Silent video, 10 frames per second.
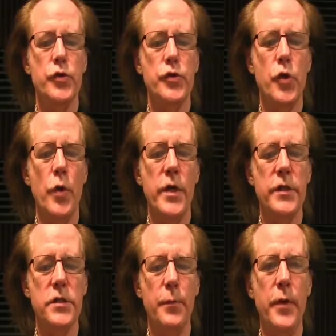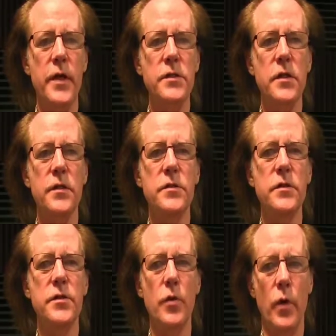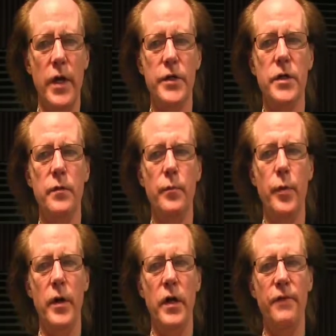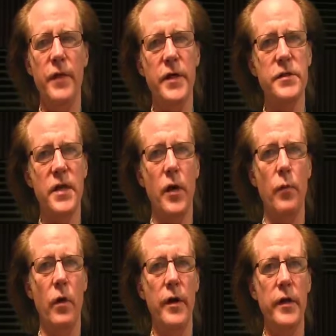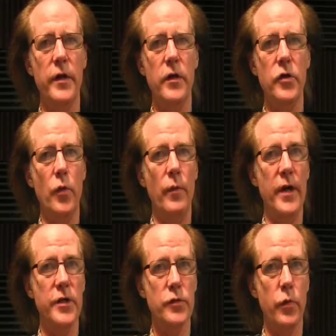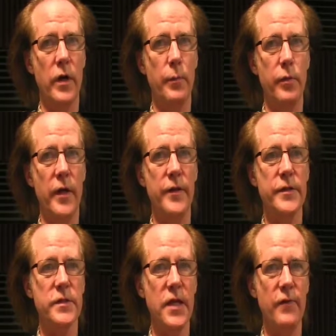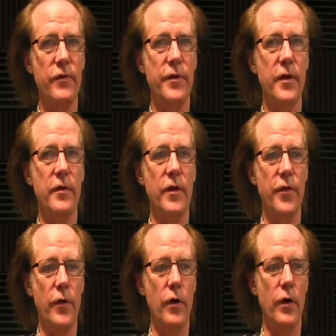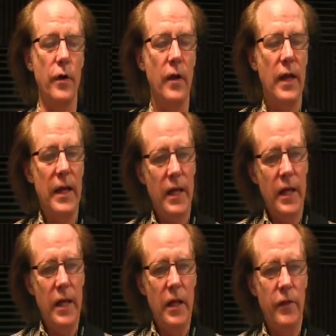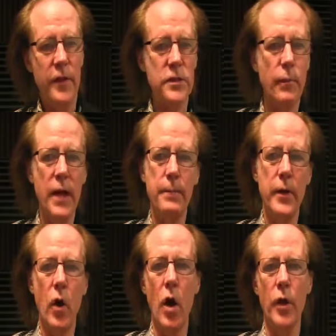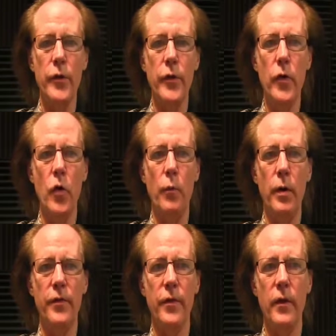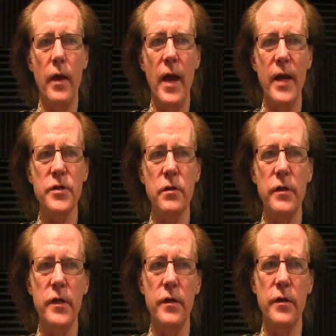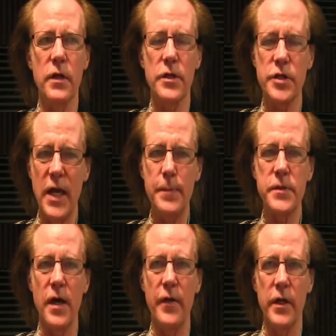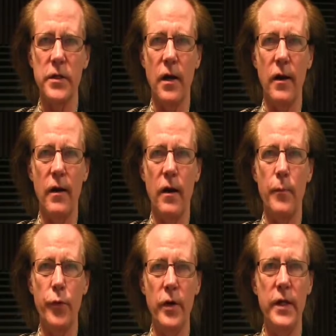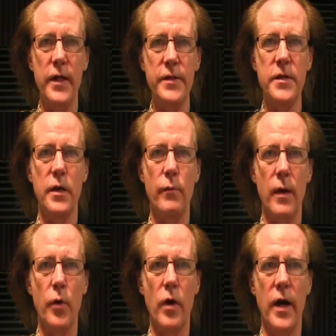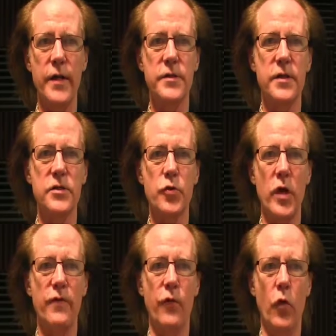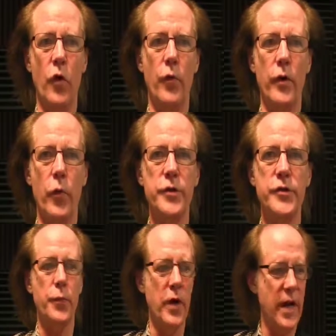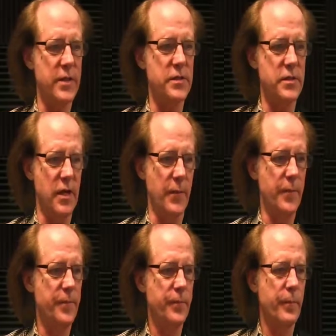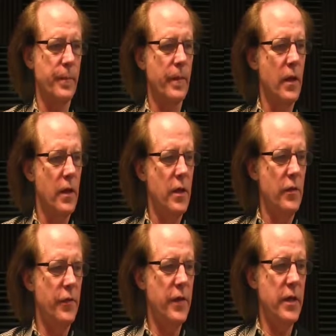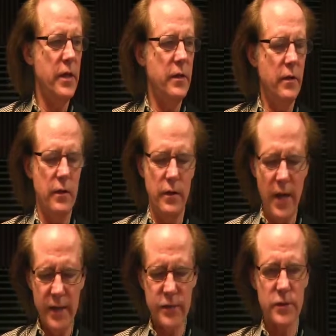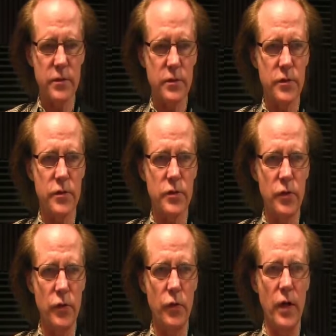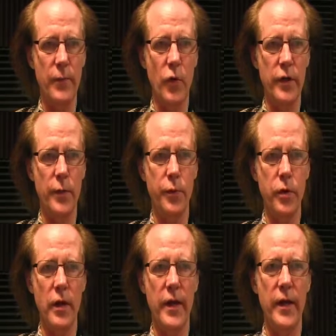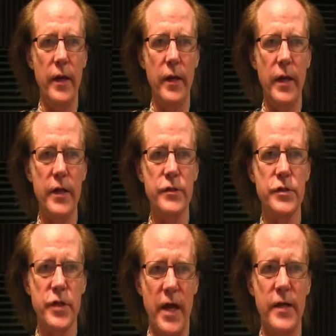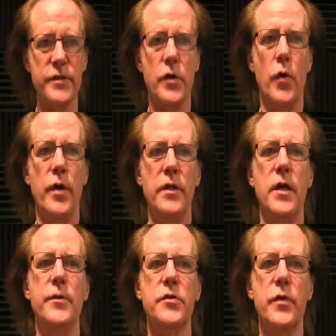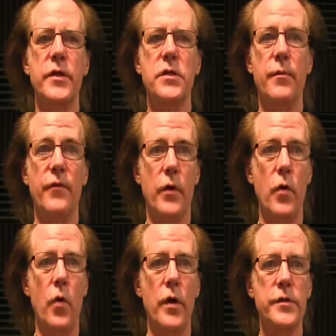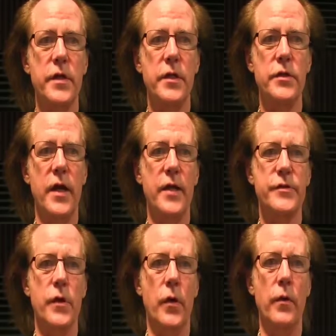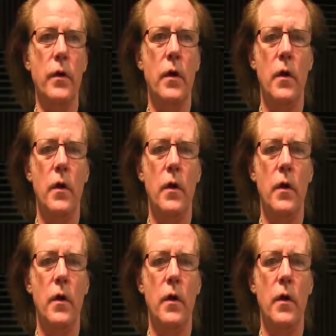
So it depends on the situation, but if things sound muddy, you may just want to play the seventh and the third. This might be all new, but actually the shapes on the guitar are pretty easy to memorize and straightforward you practice them. The next tune I'm going to play is Jazz Zone. I'll demonstrate some of the chords in Jazz Zone